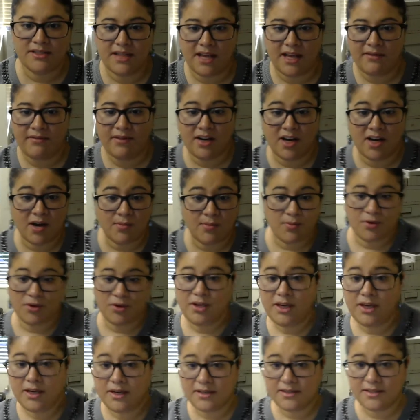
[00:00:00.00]
every couple of
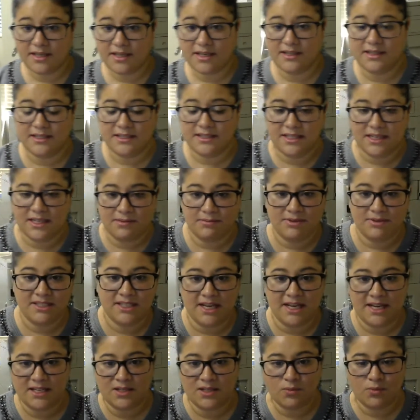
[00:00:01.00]
years get the TB
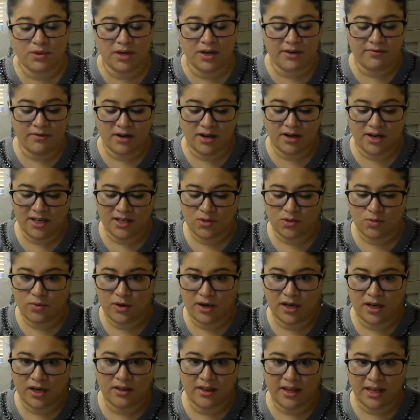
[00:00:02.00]
test, whatever is
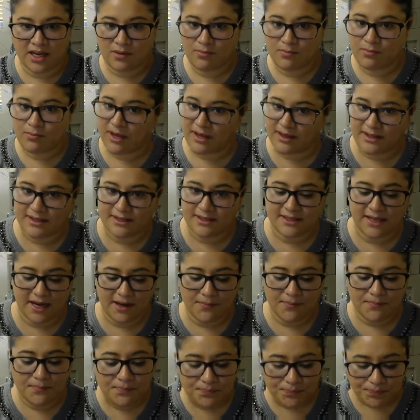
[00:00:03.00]
regulated by the state.
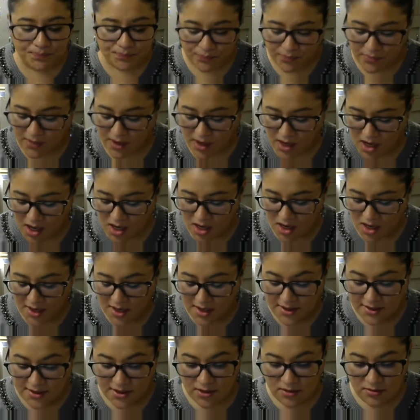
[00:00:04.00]

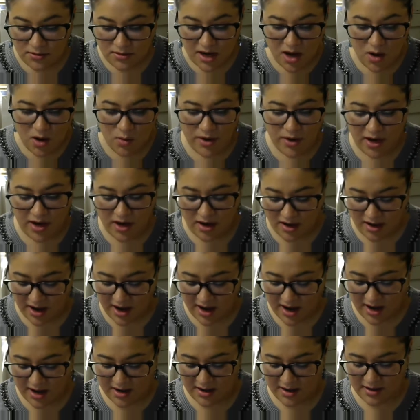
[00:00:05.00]
So now we are
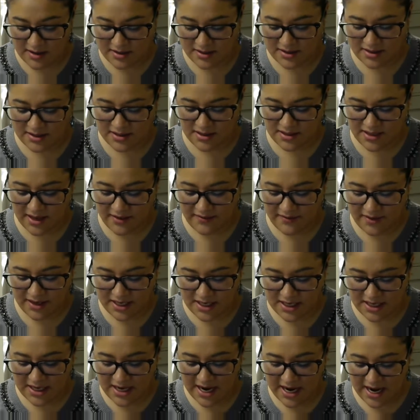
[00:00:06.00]
on
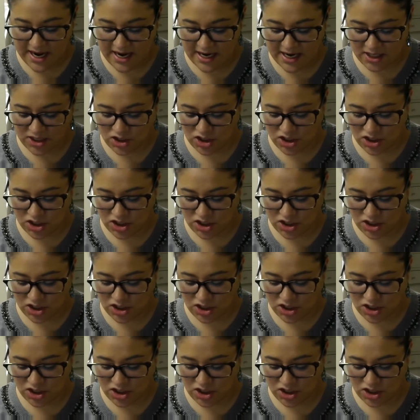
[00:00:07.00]
7-9.